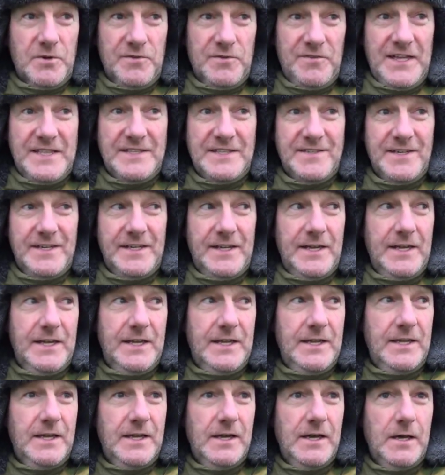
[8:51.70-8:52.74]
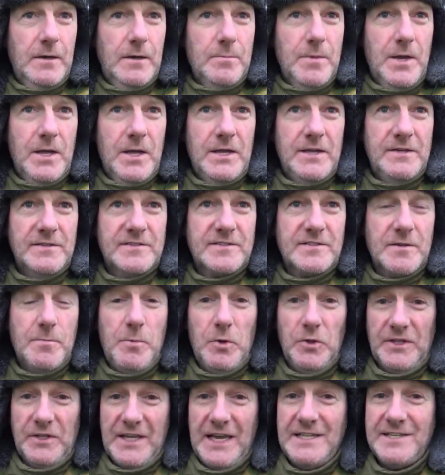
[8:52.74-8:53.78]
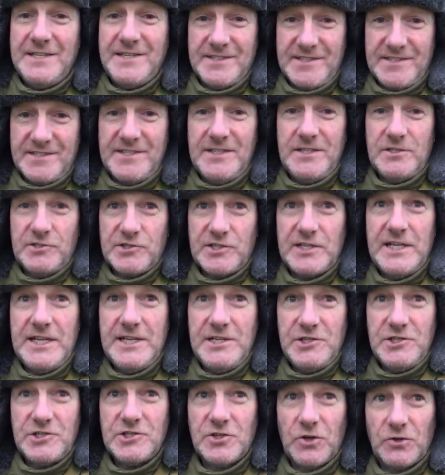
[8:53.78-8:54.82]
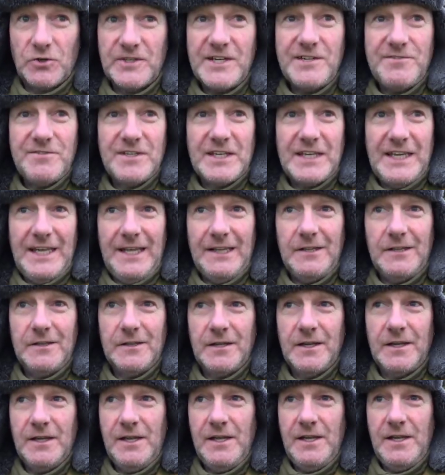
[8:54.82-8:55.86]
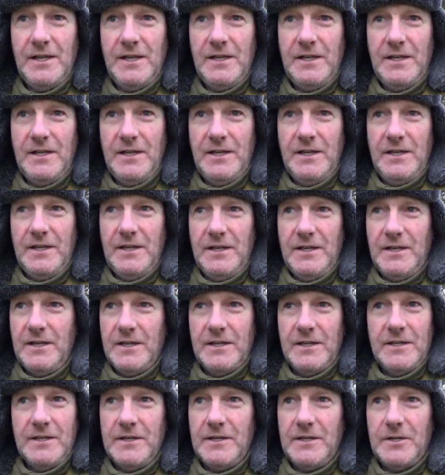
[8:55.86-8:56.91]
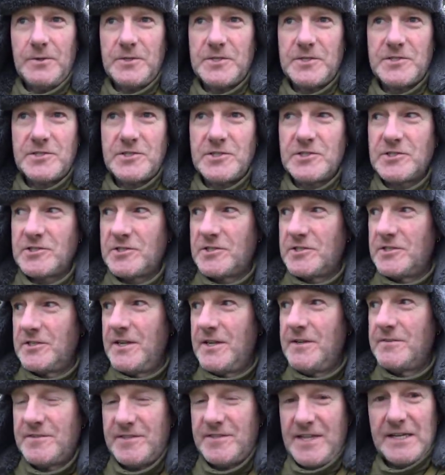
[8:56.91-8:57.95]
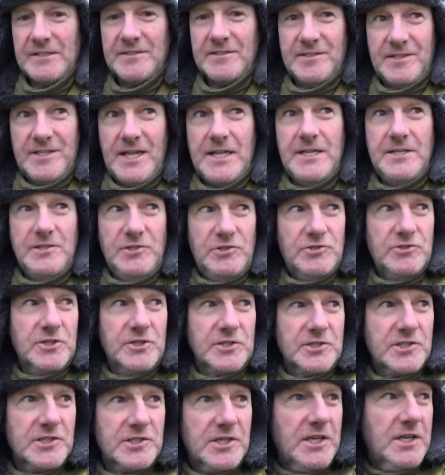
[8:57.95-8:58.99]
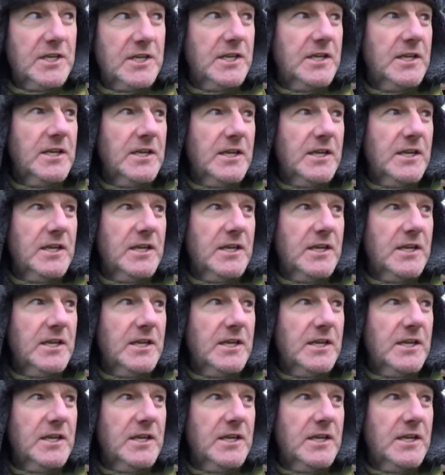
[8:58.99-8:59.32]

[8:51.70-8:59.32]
prevented is someone getting seriously injured or even killed. You know, it's that dangerous.